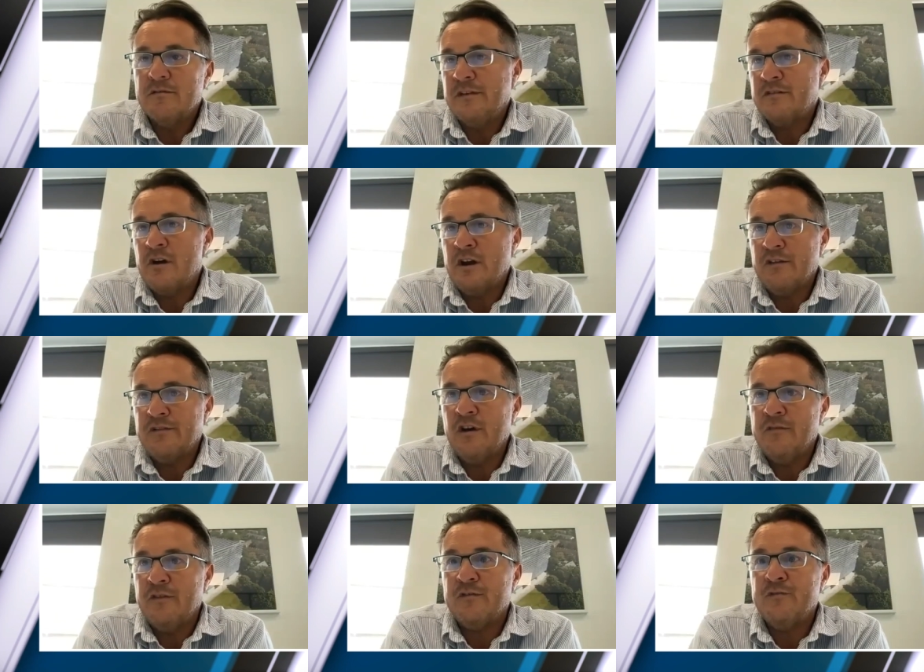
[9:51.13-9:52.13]
this kind of
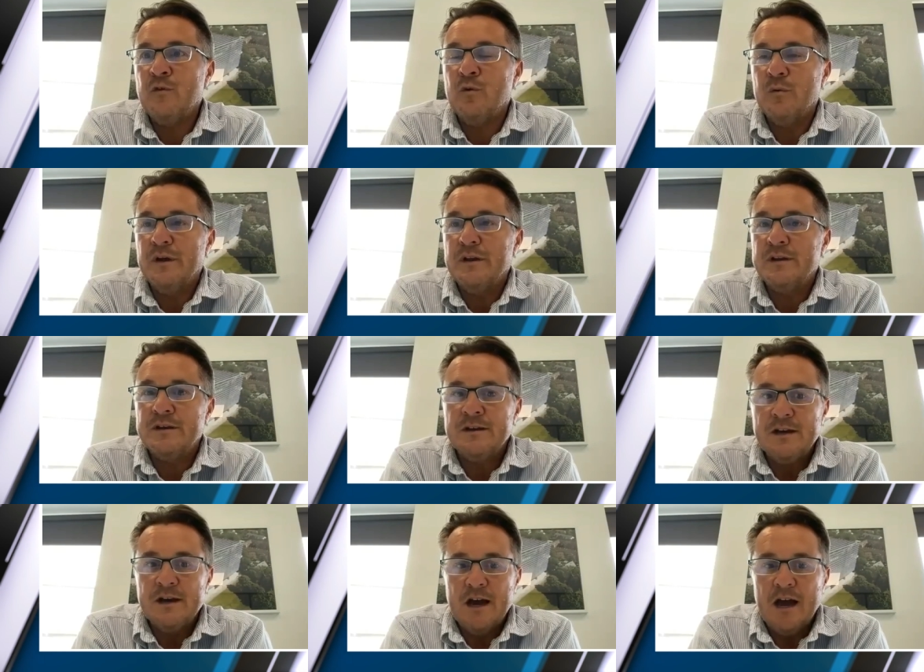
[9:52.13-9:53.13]
service forward.
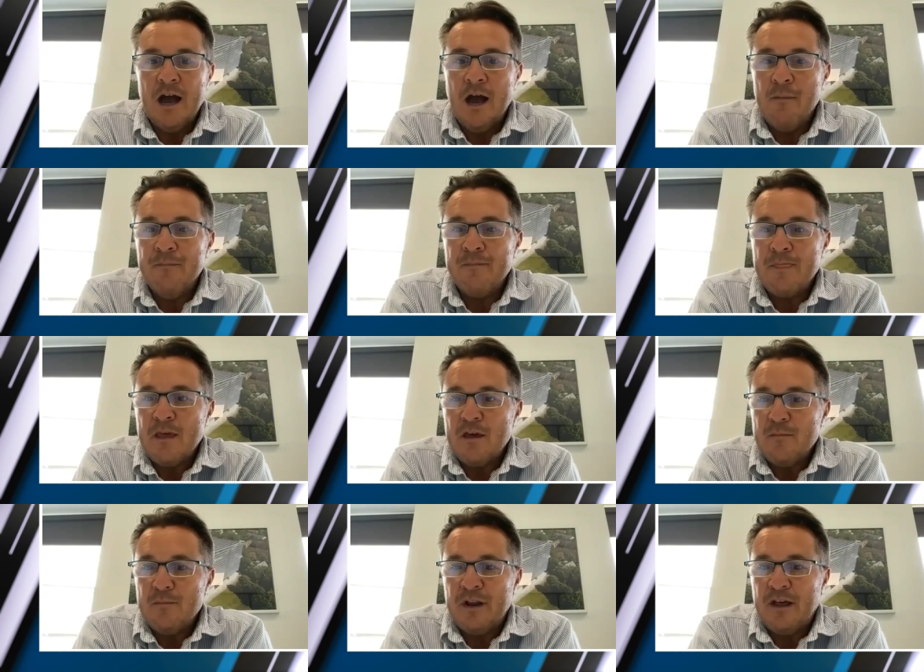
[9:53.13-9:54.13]
Um,
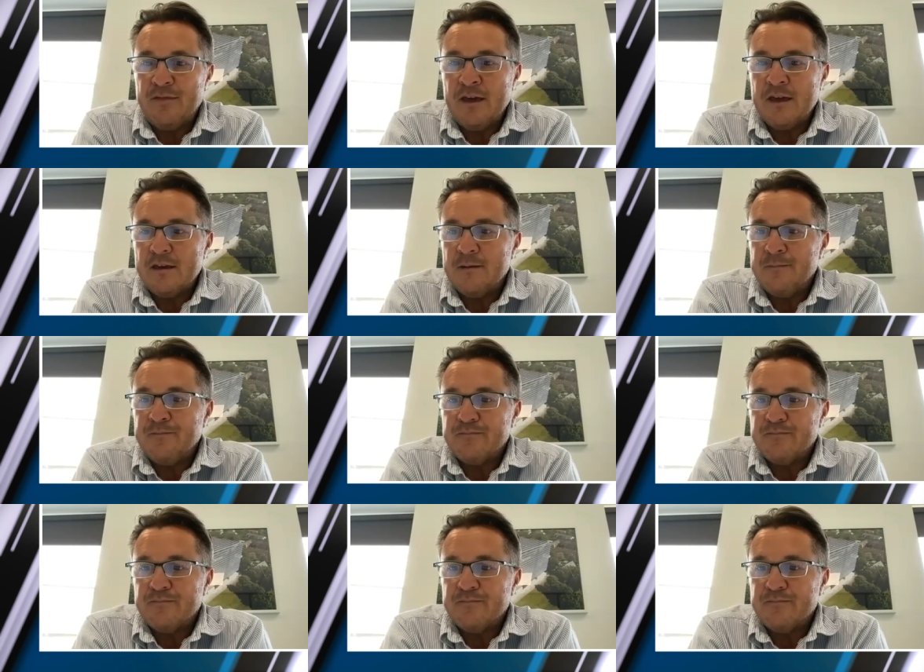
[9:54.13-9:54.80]
but I think,